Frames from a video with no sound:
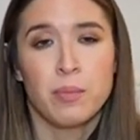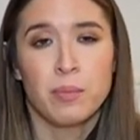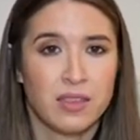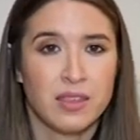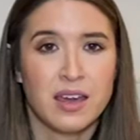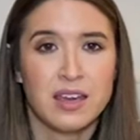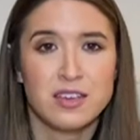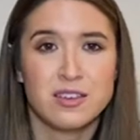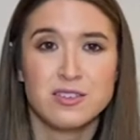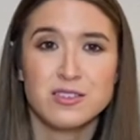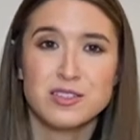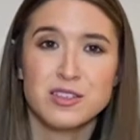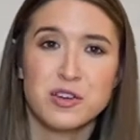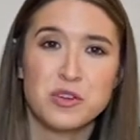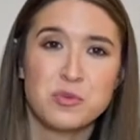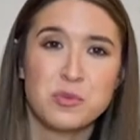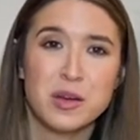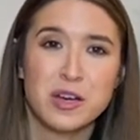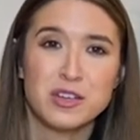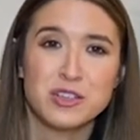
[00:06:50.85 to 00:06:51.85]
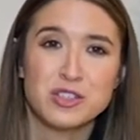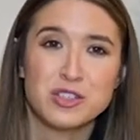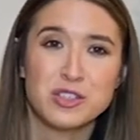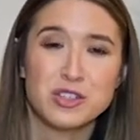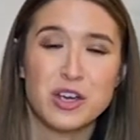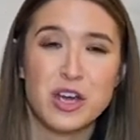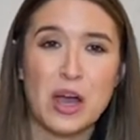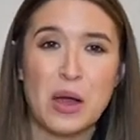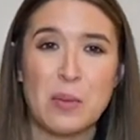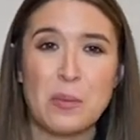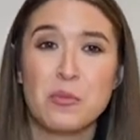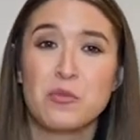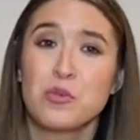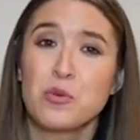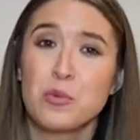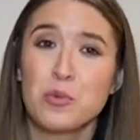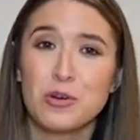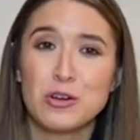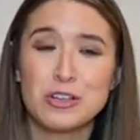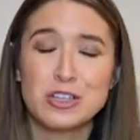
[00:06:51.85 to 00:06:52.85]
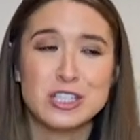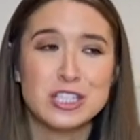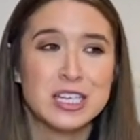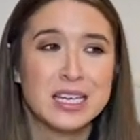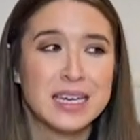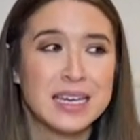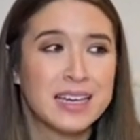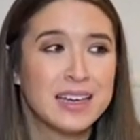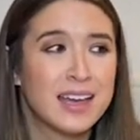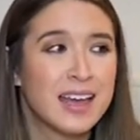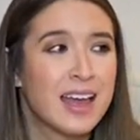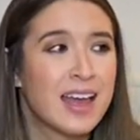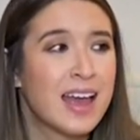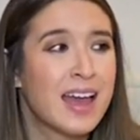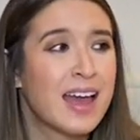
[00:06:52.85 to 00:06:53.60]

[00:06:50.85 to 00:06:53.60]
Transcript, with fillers: Thank you so much for watching,